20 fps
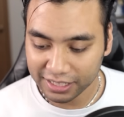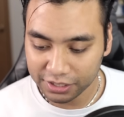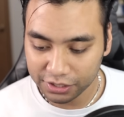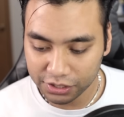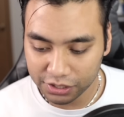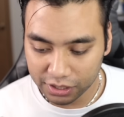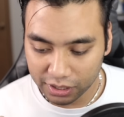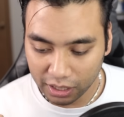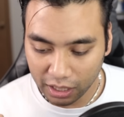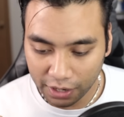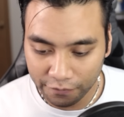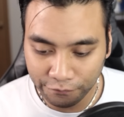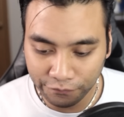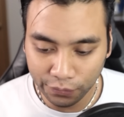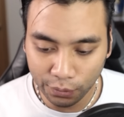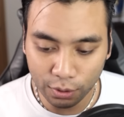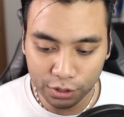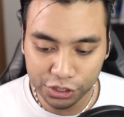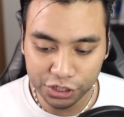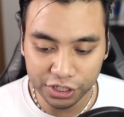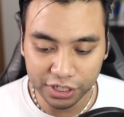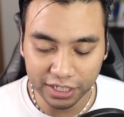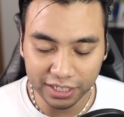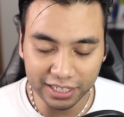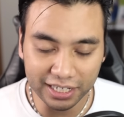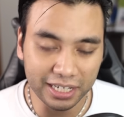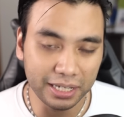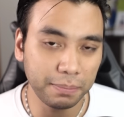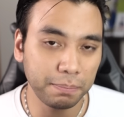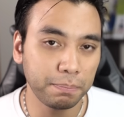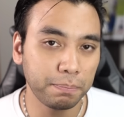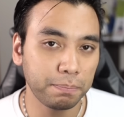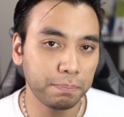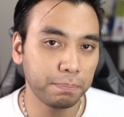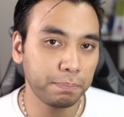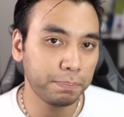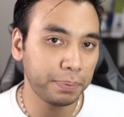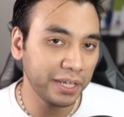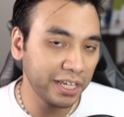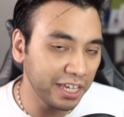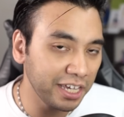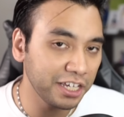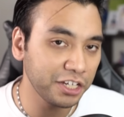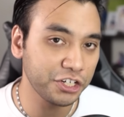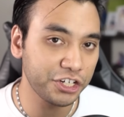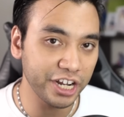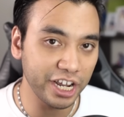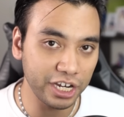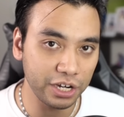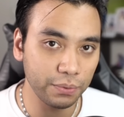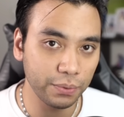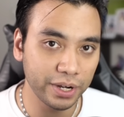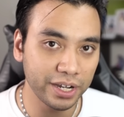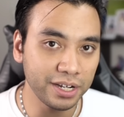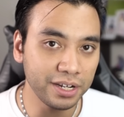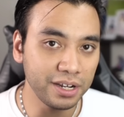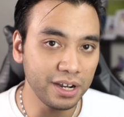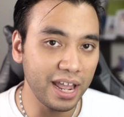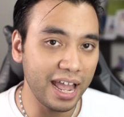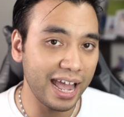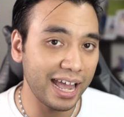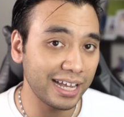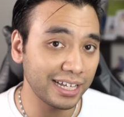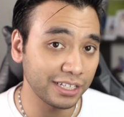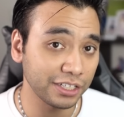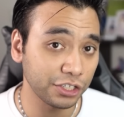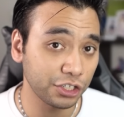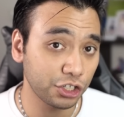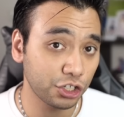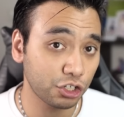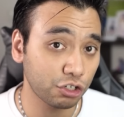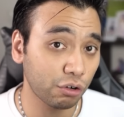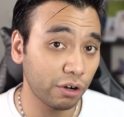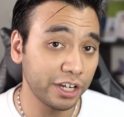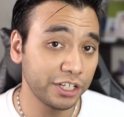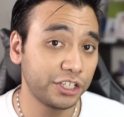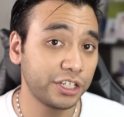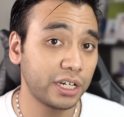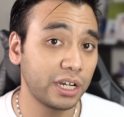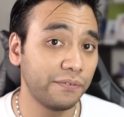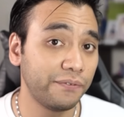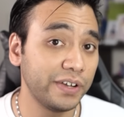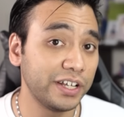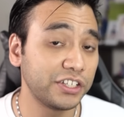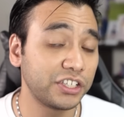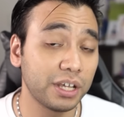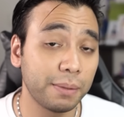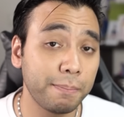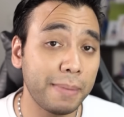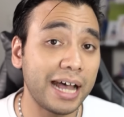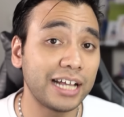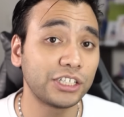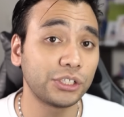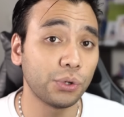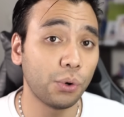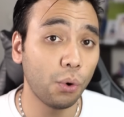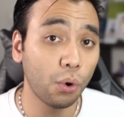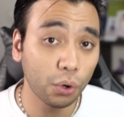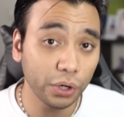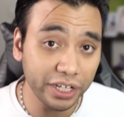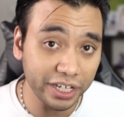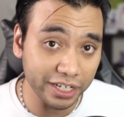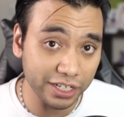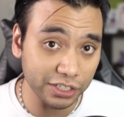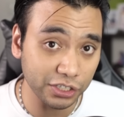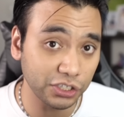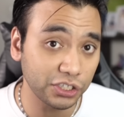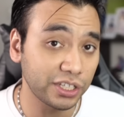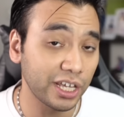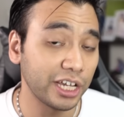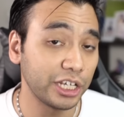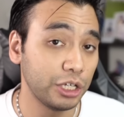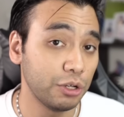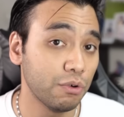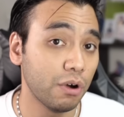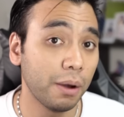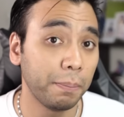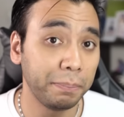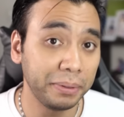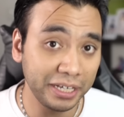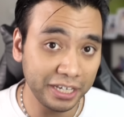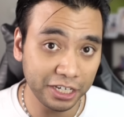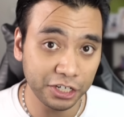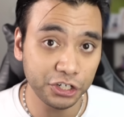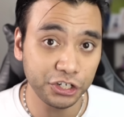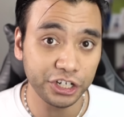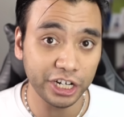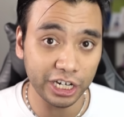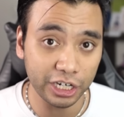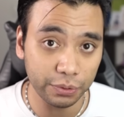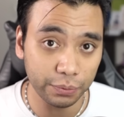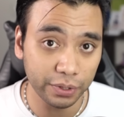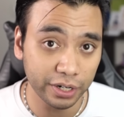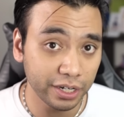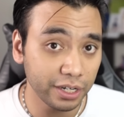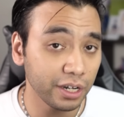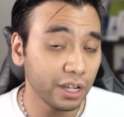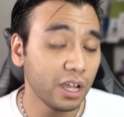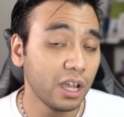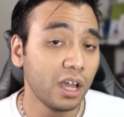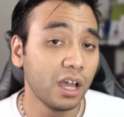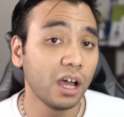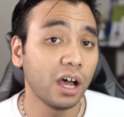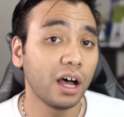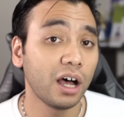And unfortunately, being genuine and trying to convince a mass audience that you are being genuine